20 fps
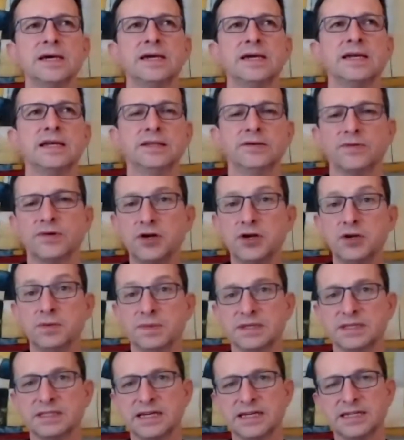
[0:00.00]
in the
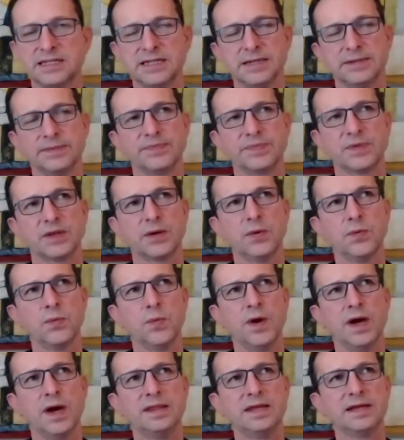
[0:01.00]
recruitment setting.
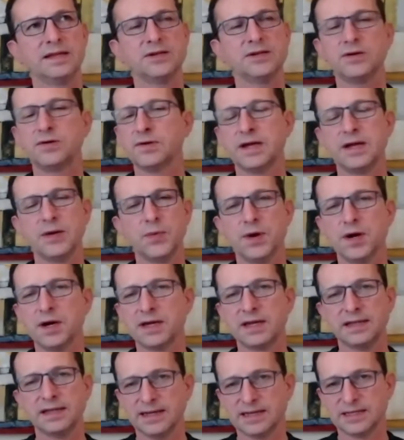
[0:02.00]
And they do great
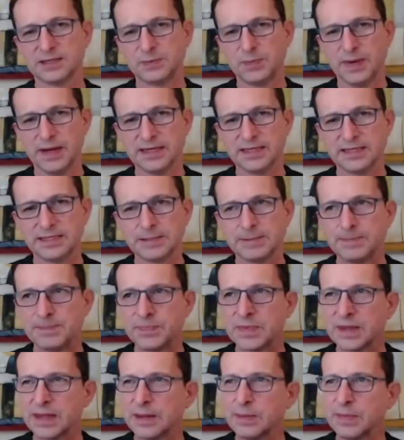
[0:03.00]
work in that space.
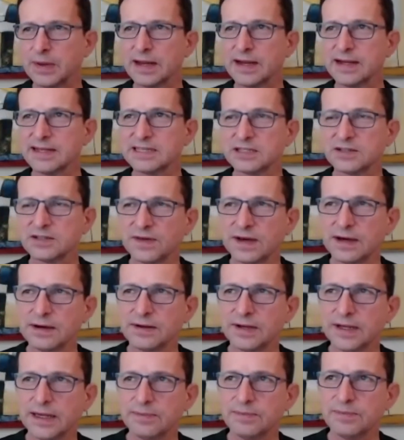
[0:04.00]
But I just
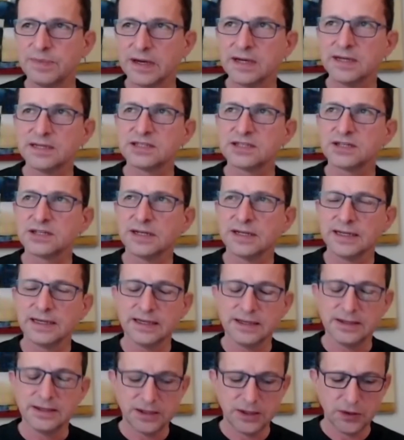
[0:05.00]
found it
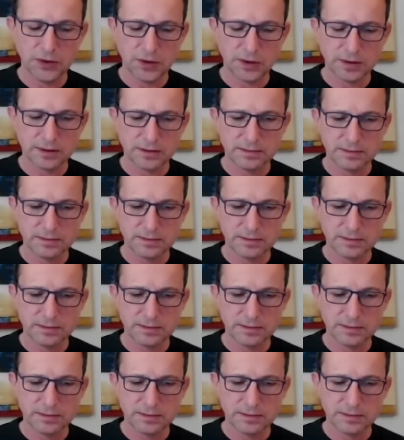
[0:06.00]
personally not